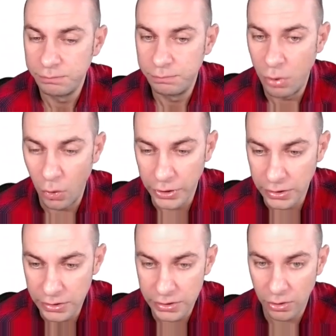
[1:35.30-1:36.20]

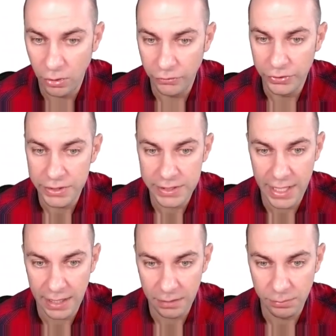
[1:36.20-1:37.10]
point on the
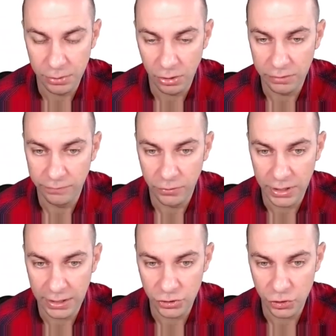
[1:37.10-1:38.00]
scatter plot for
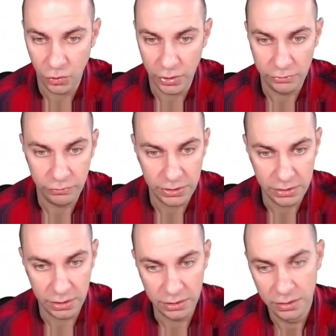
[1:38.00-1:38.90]
that joint
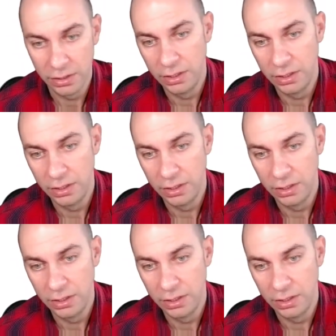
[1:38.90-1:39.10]
return.